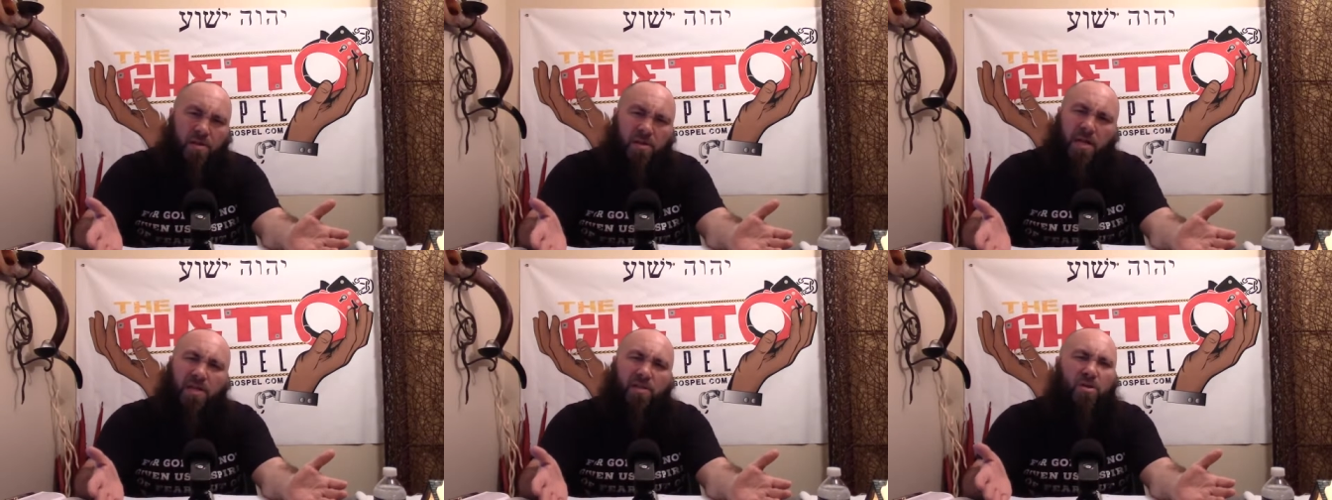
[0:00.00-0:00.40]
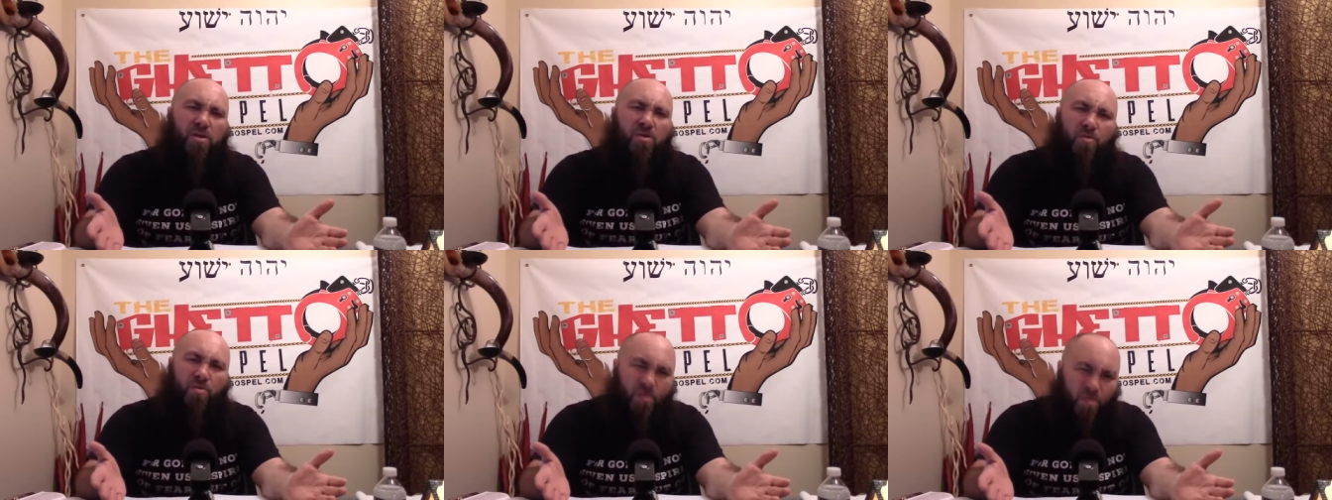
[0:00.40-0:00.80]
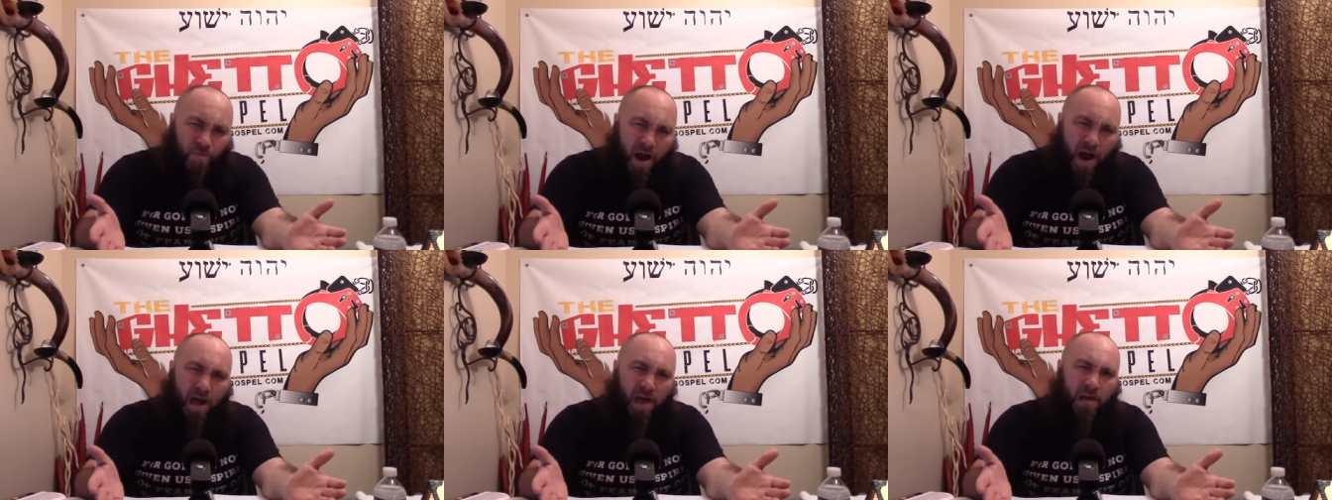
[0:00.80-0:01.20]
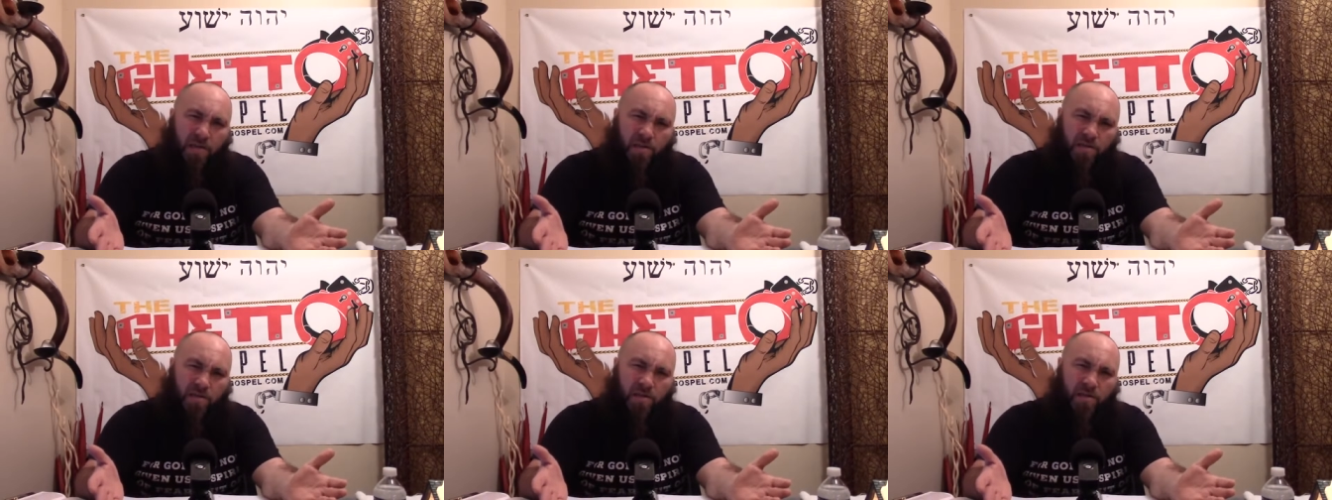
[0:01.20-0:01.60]
Get to know
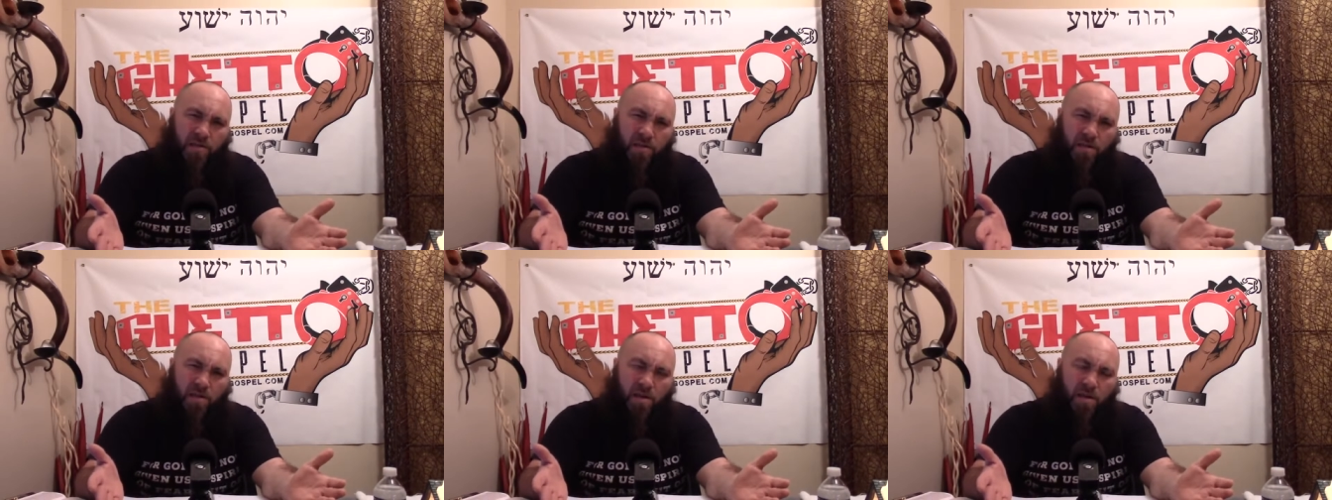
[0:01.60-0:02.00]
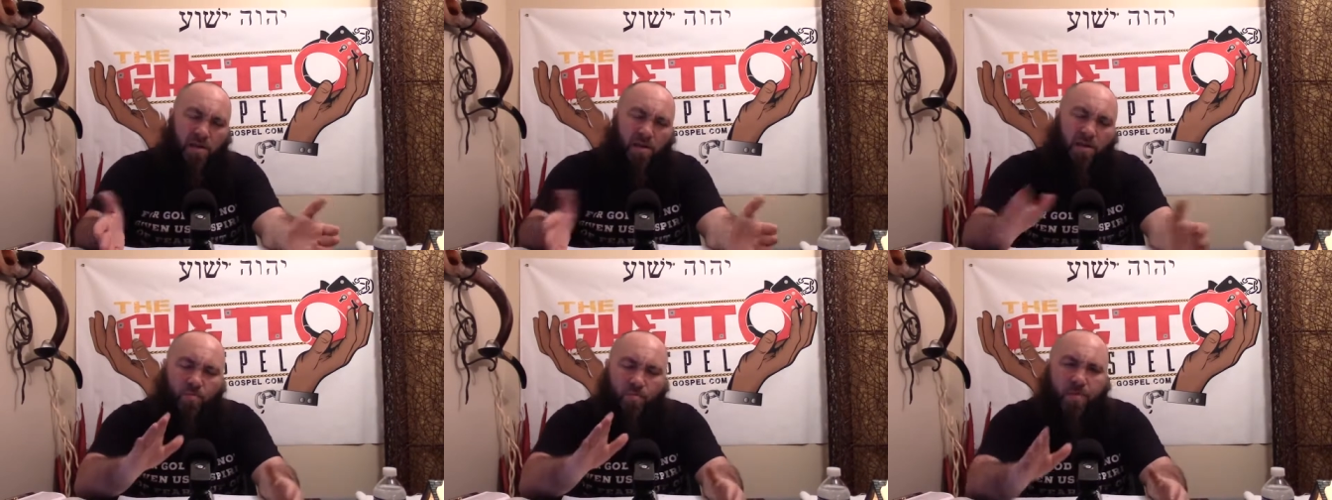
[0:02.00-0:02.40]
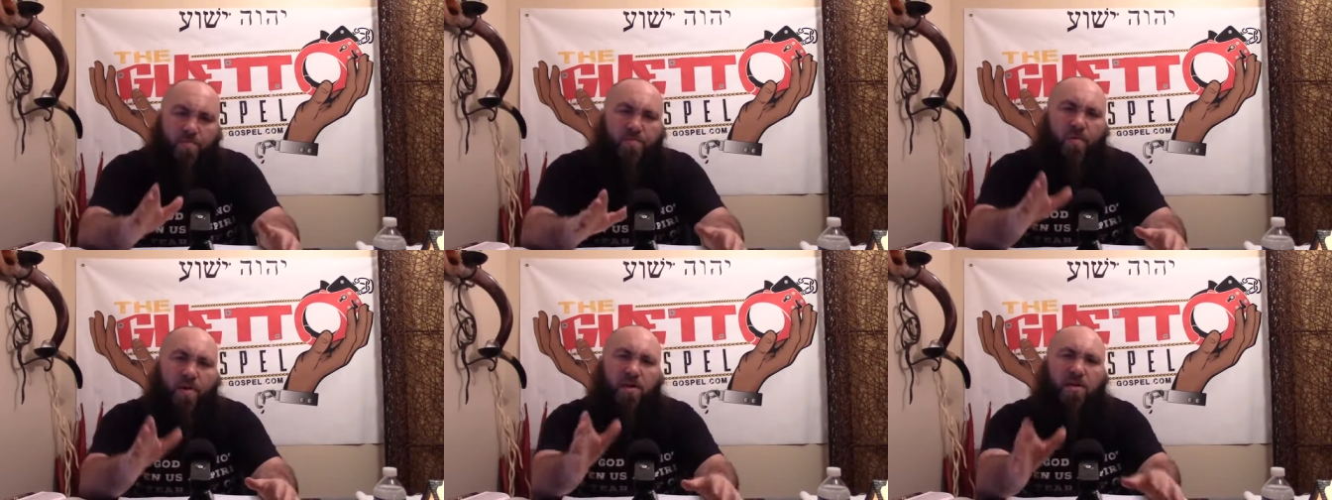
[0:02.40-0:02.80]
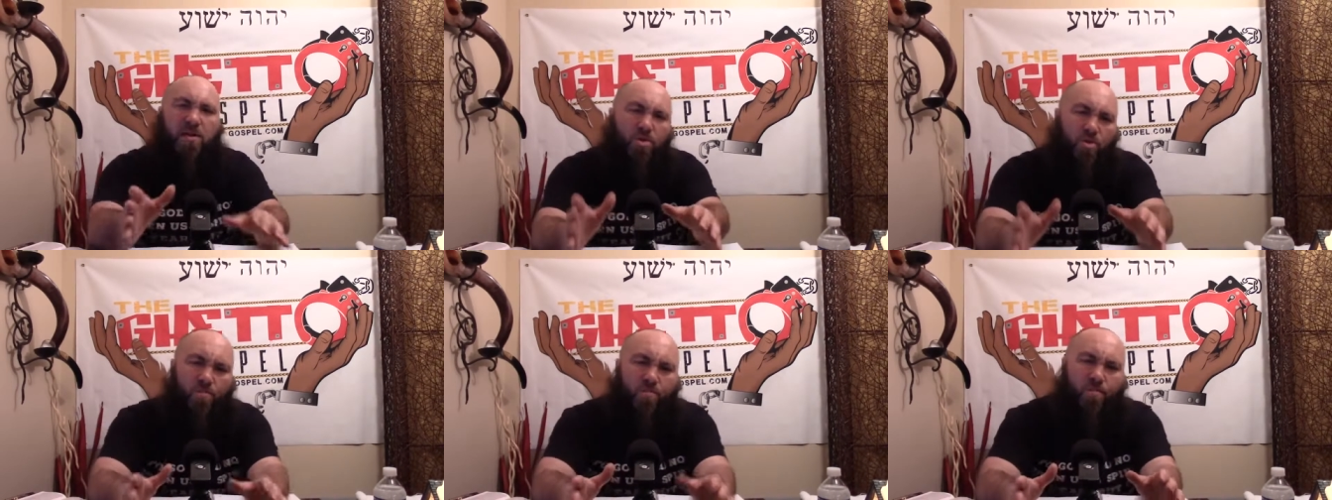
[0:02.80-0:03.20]
Christ. Can we pray?
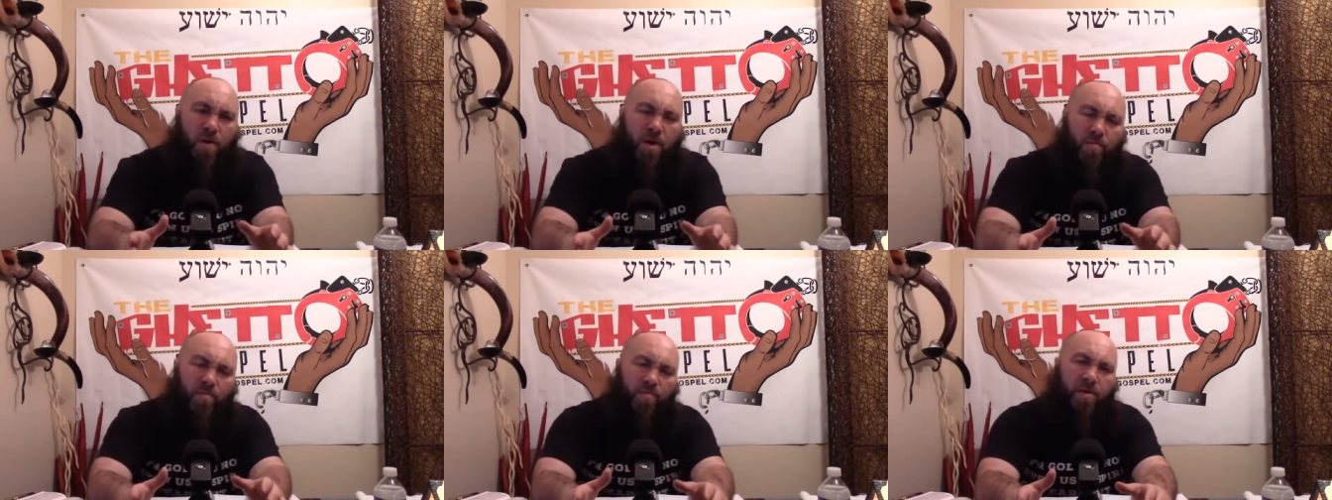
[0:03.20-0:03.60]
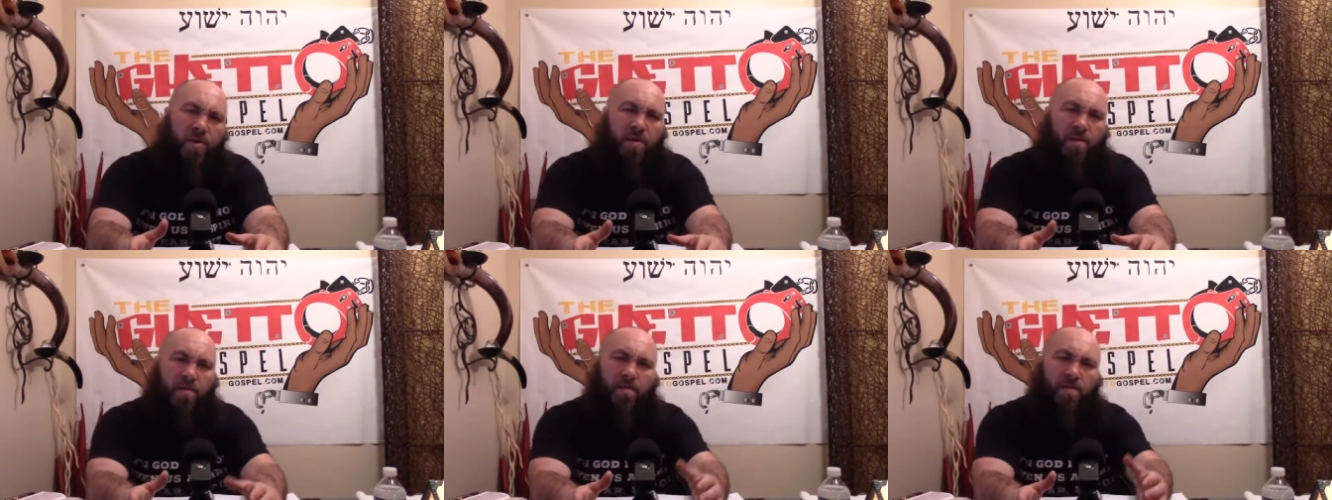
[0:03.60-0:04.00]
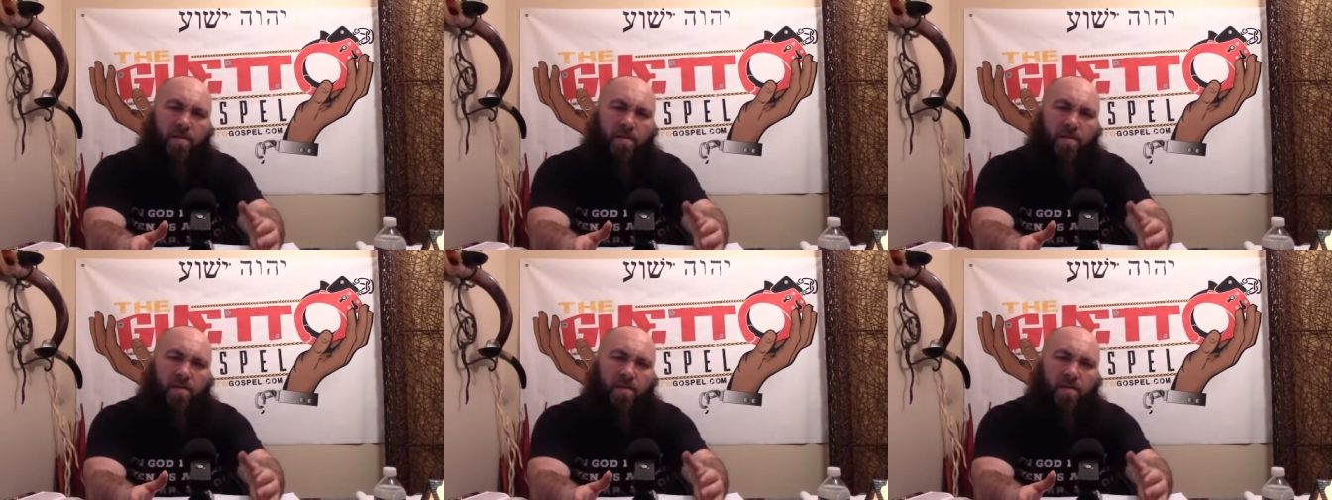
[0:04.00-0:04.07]
Can you pray with me?